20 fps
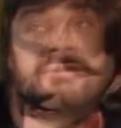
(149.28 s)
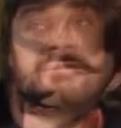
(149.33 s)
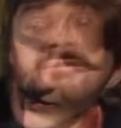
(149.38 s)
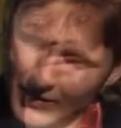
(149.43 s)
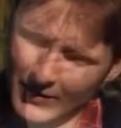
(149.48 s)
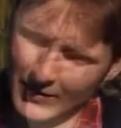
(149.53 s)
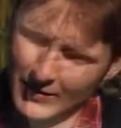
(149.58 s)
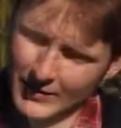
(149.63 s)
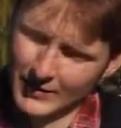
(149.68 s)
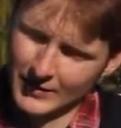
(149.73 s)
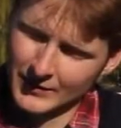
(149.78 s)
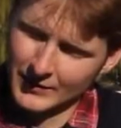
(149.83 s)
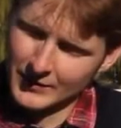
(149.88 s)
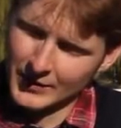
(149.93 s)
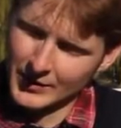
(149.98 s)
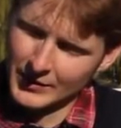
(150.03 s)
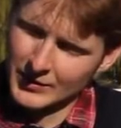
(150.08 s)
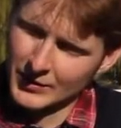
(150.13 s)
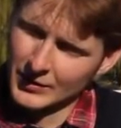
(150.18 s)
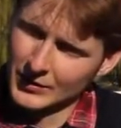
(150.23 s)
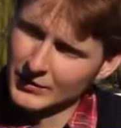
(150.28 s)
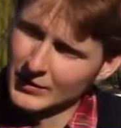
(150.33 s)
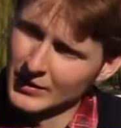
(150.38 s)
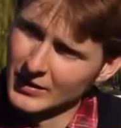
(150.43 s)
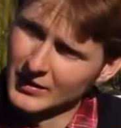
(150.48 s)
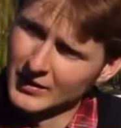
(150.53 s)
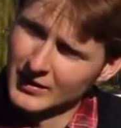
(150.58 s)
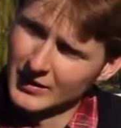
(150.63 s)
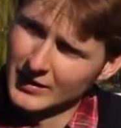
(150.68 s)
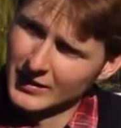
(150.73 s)
Just freeze
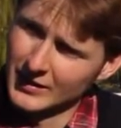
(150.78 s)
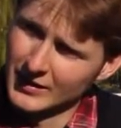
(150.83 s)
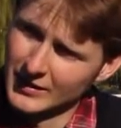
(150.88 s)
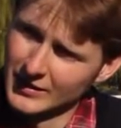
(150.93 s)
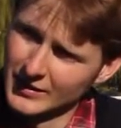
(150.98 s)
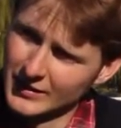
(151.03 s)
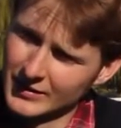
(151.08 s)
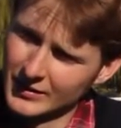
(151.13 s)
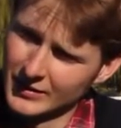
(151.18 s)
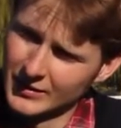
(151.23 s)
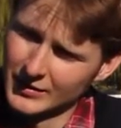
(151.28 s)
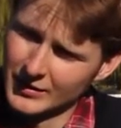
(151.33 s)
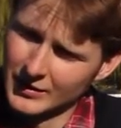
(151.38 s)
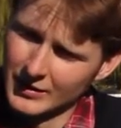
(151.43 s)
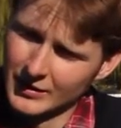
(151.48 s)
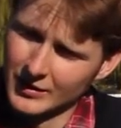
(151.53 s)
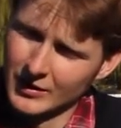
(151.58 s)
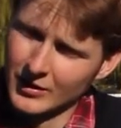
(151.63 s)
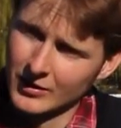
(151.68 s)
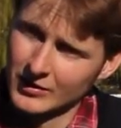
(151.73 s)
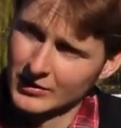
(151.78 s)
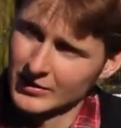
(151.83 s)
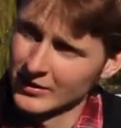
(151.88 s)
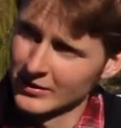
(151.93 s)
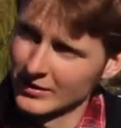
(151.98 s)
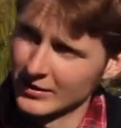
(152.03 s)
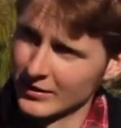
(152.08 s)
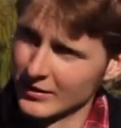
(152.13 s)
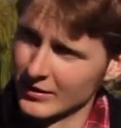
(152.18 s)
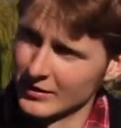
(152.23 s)
over, and you are
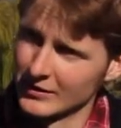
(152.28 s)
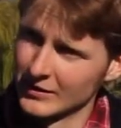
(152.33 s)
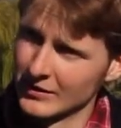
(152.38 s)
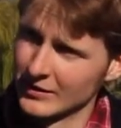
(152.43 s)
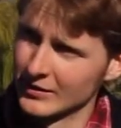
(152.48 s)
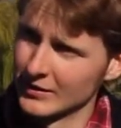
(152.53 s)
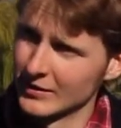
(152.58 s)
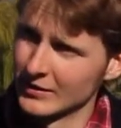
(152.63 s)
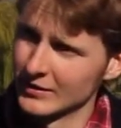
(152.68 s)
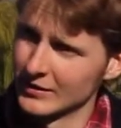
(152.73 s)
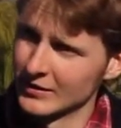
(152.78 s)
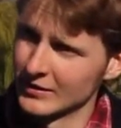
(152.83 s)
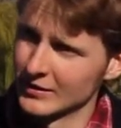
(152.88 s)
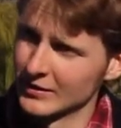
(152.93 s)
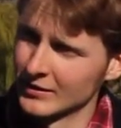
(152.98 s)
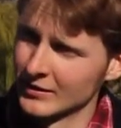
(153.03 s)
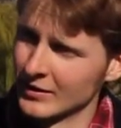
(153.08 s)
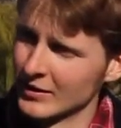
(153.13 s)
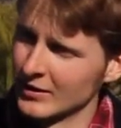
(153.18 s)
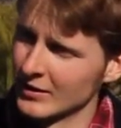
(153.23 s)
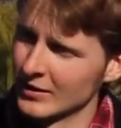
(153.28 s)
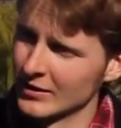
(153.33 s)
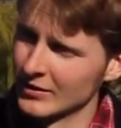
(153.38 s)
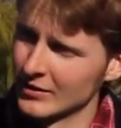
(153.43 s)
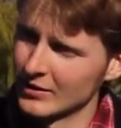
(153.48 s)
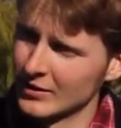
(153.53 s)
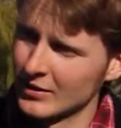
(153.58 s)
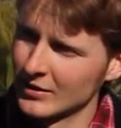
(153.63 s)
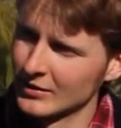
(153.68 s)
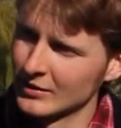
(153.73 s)
locked in,
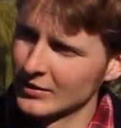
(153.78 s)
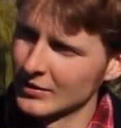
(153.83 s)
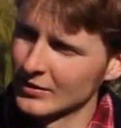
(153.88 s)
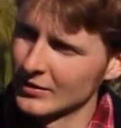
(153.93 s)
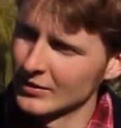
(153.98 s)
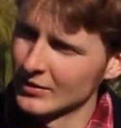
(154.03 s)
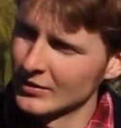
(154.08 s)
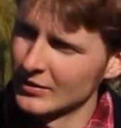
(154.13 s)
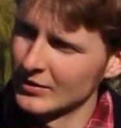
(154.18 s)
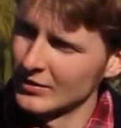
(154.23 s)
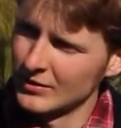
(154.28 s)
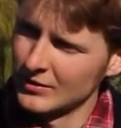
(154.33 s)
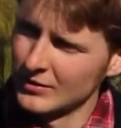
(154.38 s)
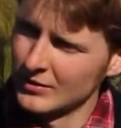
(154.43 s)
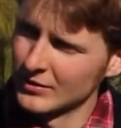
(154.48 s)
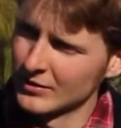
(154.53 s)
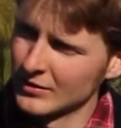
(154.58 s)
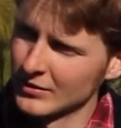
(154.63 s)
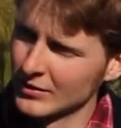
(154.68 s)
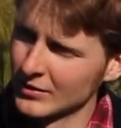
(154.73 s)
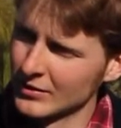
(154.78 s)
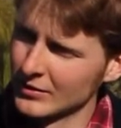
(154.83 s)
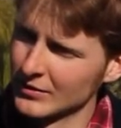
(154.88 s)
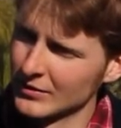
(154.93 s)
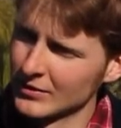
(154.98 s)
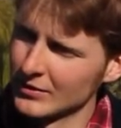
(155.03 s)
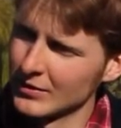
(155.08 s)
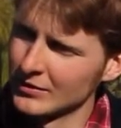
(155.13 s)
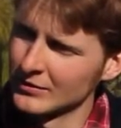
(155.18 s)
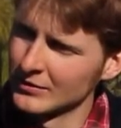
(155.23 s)
and you can't do your, you
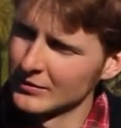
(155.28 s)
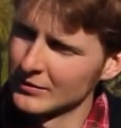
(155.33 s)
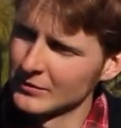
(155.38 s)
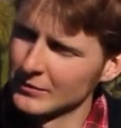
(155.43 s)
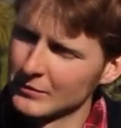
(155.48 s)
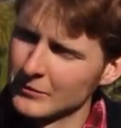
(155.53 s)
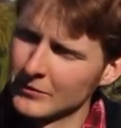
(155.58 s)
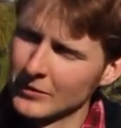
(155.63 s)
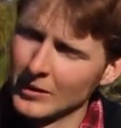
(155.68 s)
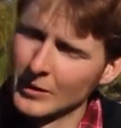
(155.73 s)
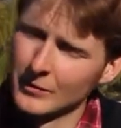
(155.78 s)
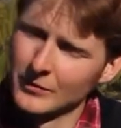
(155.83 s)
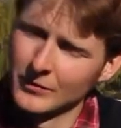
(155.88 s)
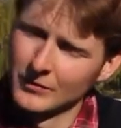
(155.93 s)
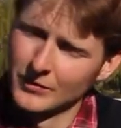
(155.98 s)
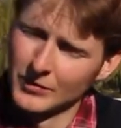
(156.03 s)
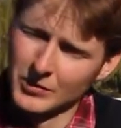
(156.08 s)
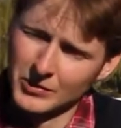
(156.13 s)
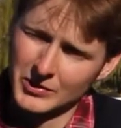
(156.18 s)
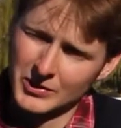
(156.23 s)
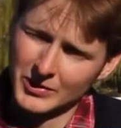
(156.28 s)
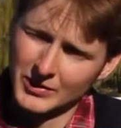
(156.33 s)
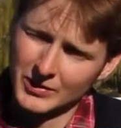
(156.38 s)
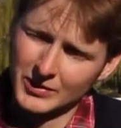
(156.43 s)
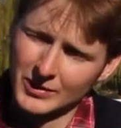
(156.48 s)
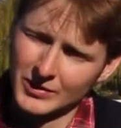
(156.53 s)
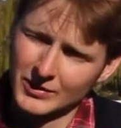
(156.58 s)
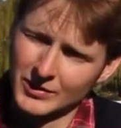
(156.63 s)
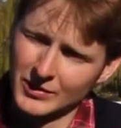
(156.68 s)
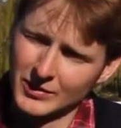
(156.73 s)
know, you can't fill up with water,
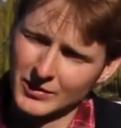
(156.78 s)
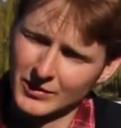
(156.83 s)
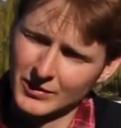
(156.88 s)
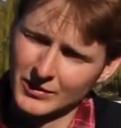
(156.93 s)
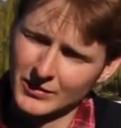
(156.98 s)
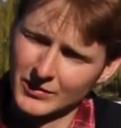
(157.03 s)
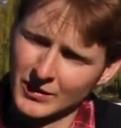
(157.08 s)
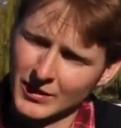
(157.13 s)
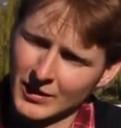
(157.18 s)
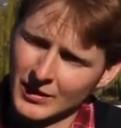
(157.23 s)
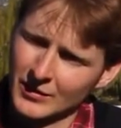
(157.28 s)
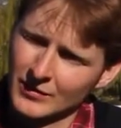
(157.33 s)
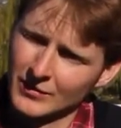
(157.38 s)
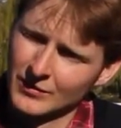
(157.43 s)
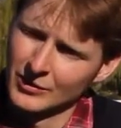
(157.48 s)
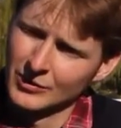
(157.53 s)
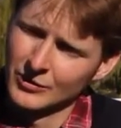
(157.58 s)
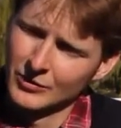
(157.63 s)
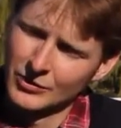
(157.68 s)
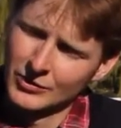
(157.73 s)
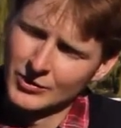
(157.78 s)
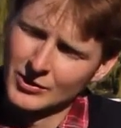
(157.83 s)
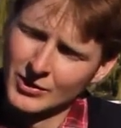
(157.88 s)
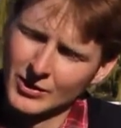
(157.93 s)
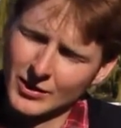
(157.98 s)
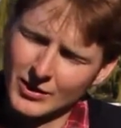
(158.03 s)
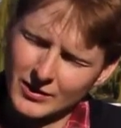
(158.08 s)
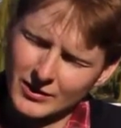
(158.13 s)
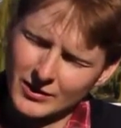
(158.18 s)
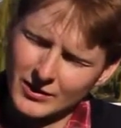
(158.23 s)
you can't do the
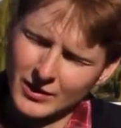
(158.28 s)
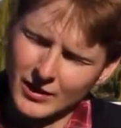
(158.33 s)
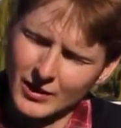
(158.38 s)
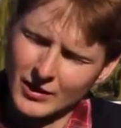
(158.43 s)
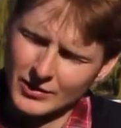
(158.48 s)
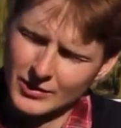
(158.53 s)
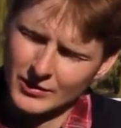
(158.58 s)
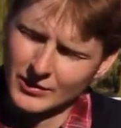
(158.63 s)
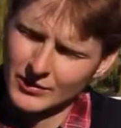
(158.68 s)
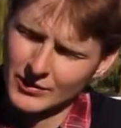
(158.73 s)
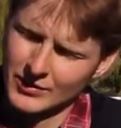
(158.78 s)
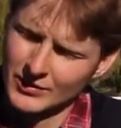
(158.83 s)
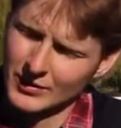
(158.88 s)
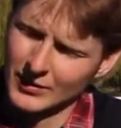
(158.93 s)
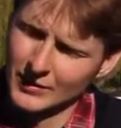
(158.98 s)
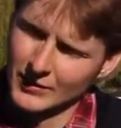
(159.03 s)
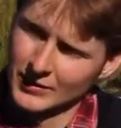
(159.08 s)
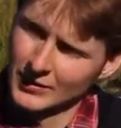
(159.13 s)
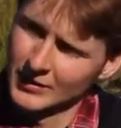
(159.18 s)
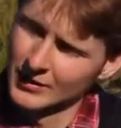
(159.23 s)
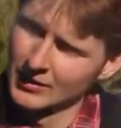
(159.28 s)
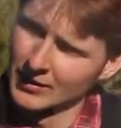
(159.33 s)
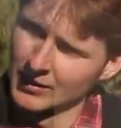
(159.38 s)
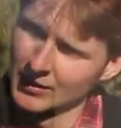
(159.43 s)
routine household stuff.